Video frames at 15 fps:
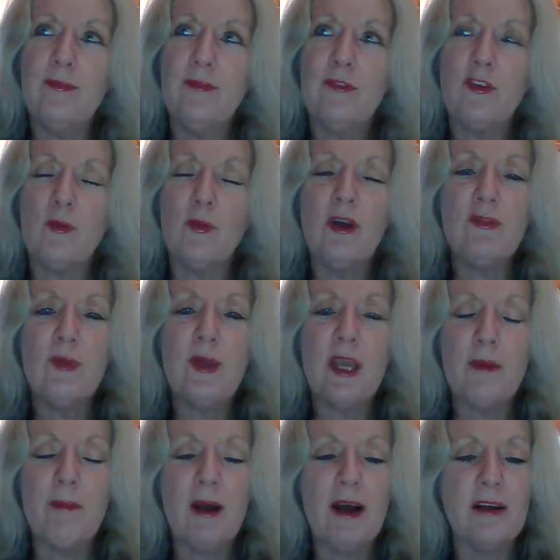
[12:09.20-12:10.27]
So once we
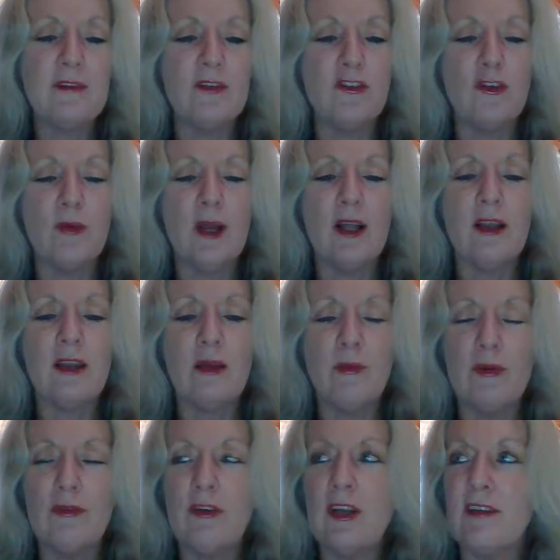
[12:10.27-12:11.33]
get past the duality,
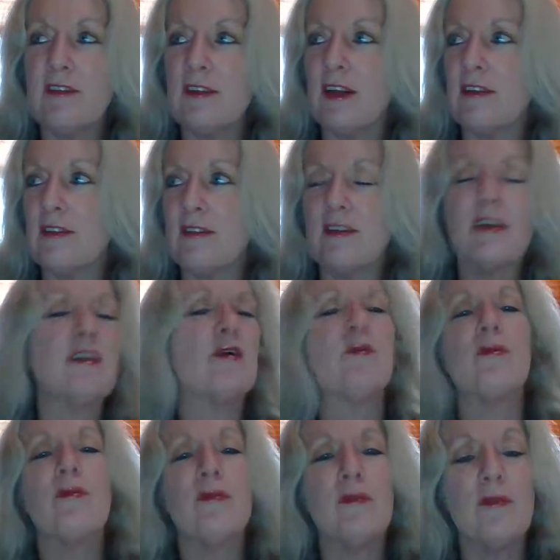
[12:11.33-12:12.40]
we really start to see
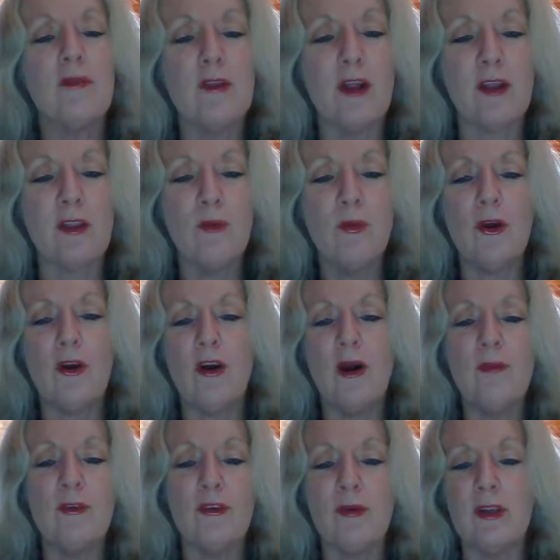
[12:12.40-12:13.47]
that, like the work
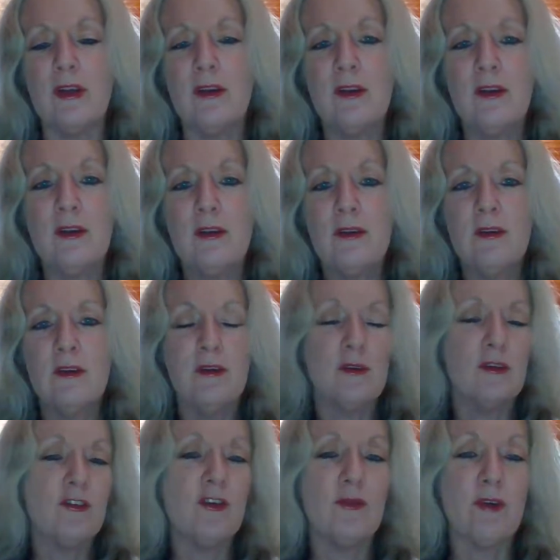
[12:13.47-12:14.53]
I'm doing,
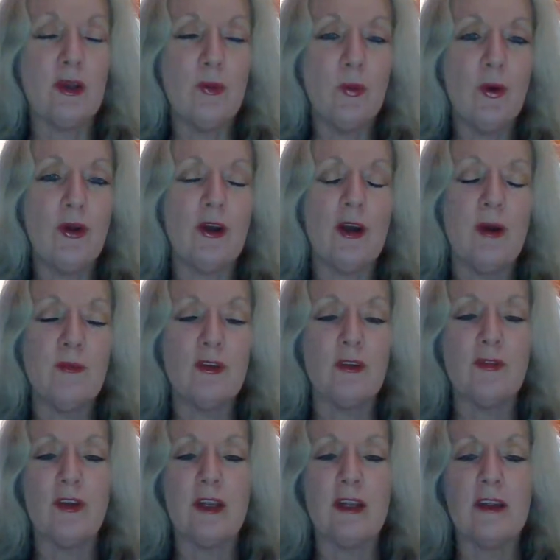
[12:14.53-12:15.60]
it's not really work. I'm
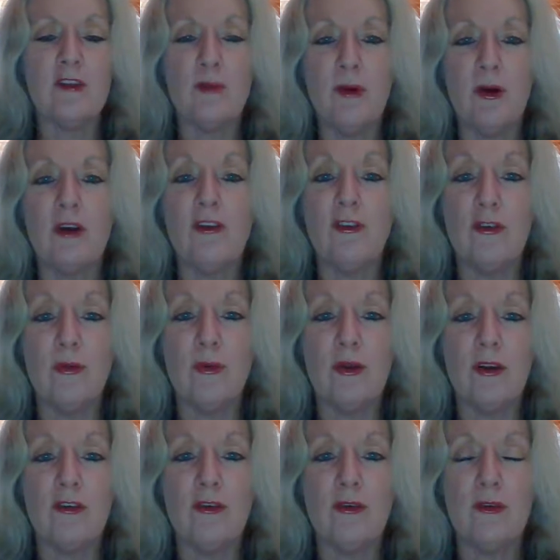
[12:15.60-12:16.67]
just feeling inspired to do what
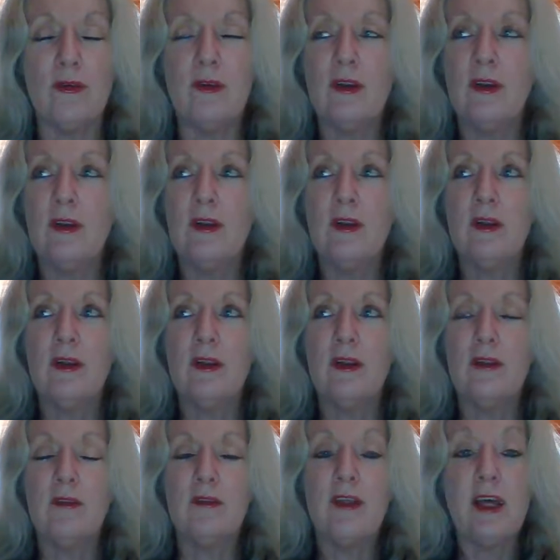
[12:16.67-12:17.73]
I do.
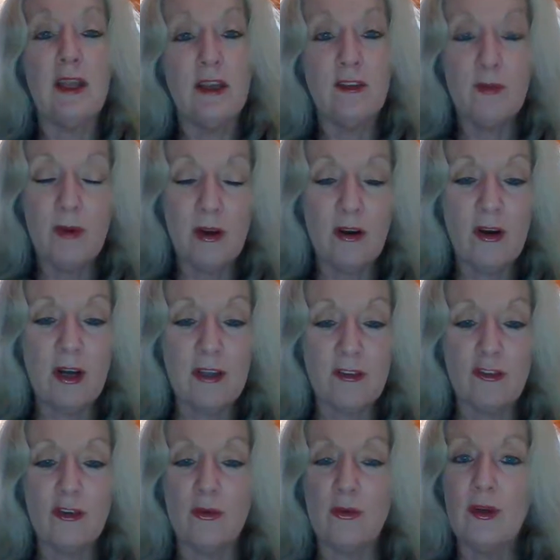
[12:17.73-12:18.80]
That is my
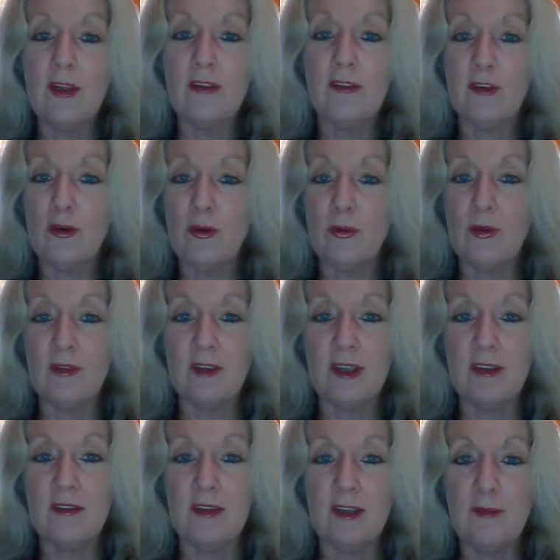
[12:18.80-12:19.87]
highest joy. It's not always
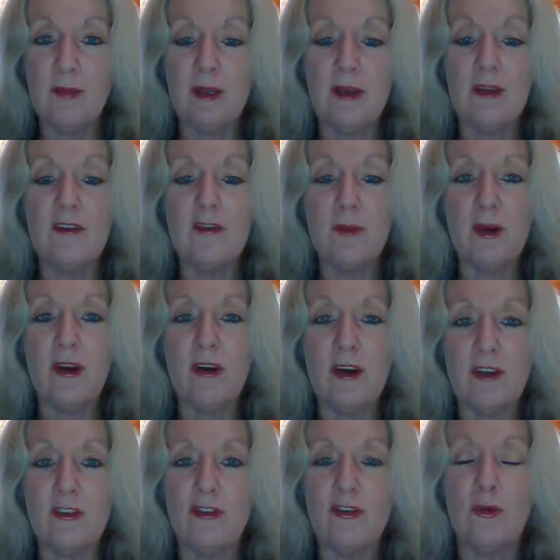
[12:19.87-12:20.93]
easy, but it is my
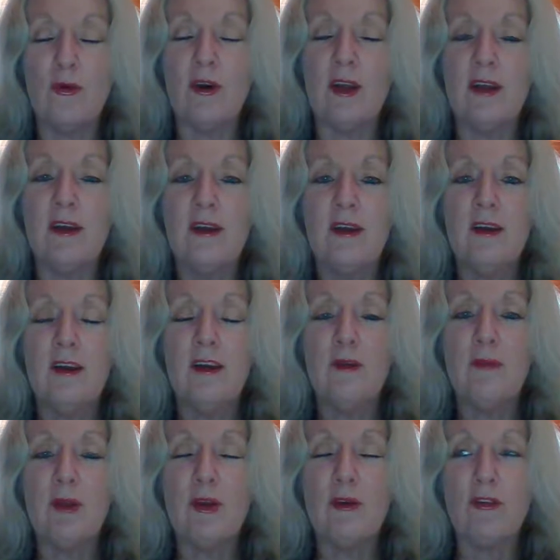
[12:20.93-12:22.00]
highest joy
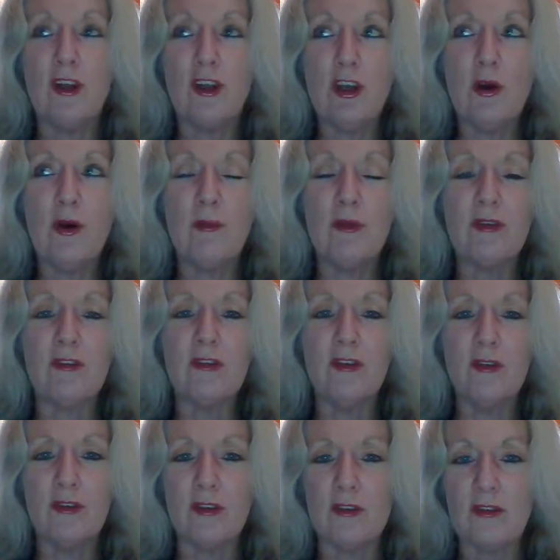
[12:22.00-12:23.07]
because I know I'm in
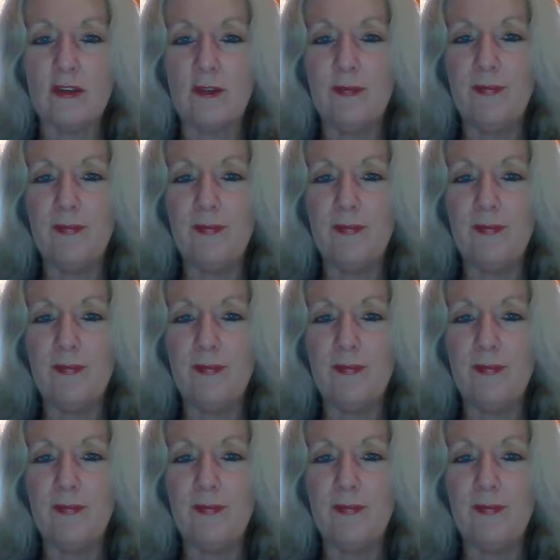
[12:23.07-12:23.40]
service